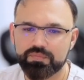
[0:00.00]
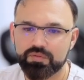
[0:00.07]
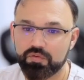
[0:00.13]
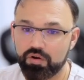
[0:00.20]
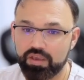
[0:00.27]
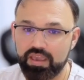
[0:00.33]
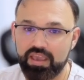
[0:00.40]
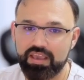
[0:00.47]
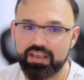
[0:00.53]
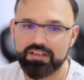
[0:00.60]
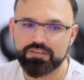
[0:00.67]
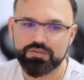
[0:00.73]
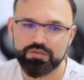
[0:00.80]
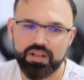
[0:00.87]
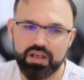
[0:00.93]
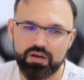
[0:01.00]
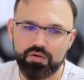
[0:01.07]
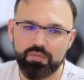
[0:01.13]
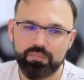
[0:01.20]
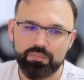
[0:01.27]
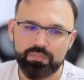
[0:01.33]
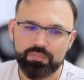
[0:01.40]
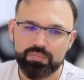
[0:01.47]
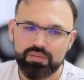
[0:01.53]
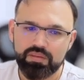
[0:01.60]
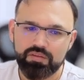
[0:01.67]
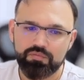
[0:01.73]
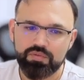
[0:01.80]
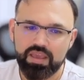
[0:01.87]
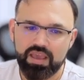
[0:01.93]
Okay, so now
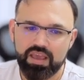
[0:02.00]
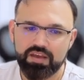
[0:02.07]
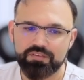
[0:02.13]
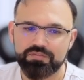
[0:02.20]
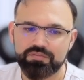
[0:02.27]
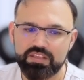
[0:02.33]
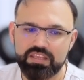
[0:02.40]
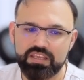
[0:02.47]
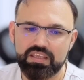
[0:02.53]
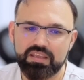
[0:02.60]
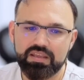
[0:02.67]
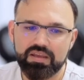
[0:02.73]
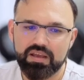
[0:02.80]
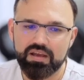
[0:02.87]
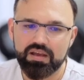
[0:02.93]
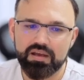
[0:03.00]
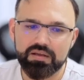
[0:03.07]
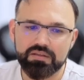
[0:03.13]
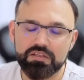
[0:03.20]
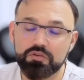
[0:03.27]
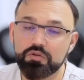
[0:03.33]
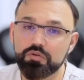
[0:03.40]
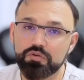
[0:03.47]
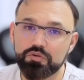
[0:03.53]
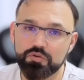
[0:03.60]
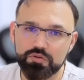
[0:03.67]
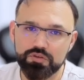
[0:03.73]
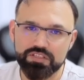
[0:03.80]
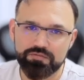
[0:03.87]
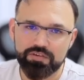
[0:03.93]
we have the two
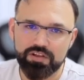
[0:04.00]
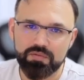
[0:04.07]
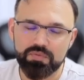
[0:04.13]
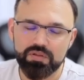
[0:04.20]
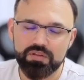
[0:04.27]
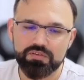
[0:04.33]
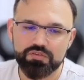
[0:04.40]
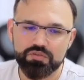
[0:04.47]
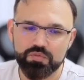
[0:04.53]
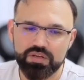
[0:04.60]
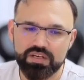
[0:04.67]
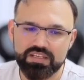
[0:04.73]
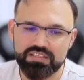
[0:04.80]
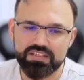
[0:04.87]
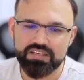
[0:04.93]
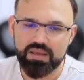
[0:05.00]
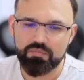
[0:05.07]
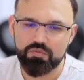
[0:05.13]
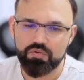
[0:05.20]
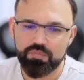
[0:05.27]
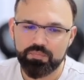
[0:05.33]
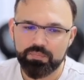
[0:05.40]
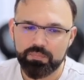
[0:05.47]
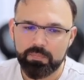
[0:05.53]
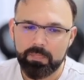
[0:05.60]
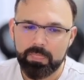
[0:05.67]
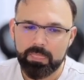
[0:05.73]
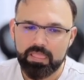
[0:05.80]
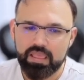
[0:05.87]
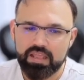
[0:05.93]
tools available. So one is the demo,
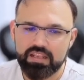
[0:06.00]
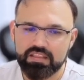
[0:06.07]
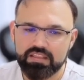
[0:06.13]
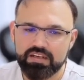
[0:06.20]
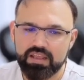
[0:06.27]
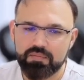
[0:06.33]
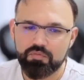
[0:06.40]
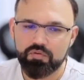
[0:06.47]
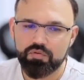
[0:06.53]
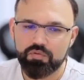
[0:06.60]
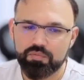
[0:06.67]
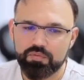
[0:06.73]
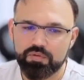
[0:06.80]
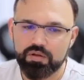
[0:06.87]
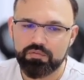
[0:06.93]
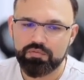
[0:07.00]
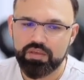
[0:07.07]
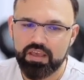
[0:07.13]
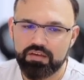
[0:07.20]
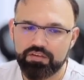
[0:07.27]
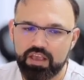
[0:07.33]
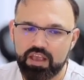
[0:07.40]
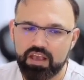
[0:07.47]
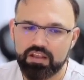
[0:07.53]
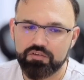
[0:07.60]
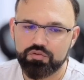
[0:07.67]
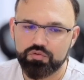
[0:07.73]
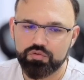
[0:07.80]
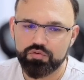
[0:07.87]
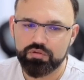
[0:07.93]
and in the demo we have add
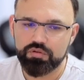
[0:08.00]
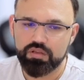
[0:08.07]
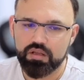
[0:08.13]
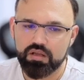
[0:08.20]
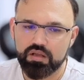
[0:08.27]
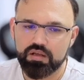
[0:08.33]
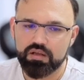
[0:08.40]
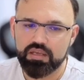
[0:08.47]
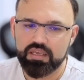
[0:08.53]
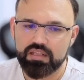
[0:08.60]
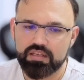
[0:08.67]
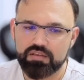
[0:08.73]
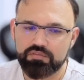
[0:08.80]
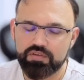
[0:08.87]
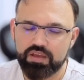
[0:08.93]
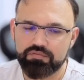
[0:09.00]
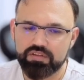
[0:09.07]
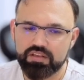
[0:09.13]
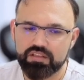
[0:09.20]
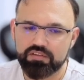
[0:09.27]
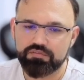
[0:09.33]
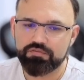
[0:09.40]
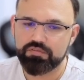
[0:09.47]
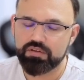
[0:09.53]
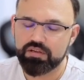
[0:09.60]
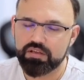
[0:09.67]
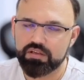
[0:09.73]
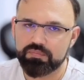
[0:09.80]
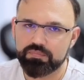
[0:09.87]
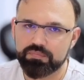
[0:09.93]
tool, and we have another
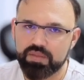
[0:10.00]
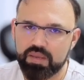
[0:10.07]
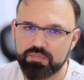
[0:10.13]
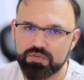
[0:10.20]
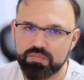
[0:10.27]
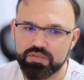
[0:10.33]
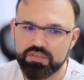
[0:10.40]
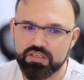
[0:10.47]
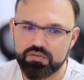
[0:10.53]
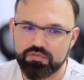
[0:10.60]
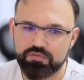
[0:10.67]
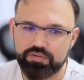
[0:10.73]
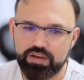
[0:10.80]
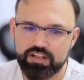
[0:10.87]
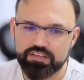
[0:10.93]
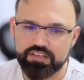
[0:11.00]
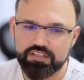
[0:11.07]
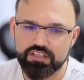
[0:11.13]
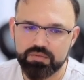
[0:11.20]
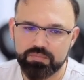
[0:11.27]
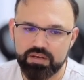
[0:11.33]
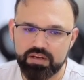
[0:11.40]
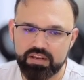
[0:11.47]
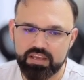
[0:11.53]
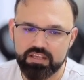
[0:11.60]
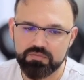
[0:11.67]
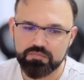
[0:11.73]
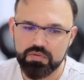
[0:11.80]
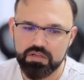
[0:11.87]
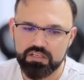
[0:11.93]
MCP server file system, and it
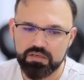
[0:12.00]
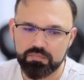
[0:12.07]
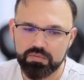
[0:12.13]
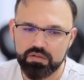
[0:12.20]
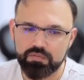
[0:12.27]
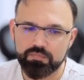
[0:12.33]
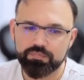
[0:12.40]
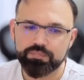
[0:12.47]
has multiple